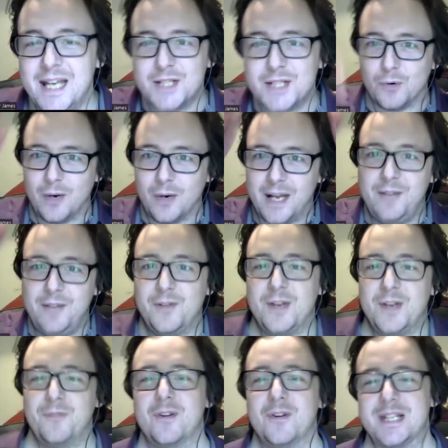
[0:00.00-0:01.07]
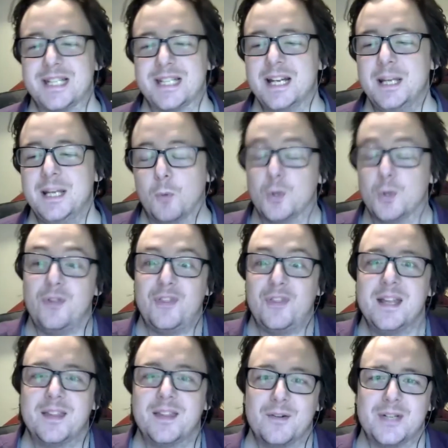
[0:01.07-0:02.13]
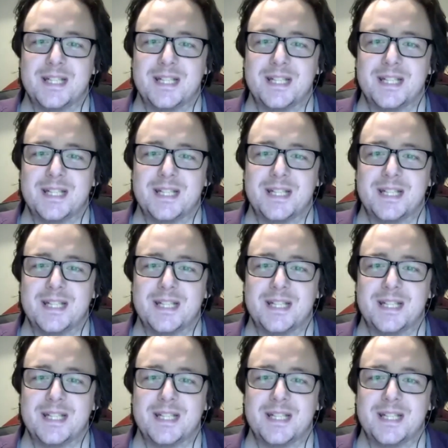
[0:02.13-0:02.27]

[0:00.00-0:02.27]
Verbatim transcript: ears are like even if they're asleep or you think they're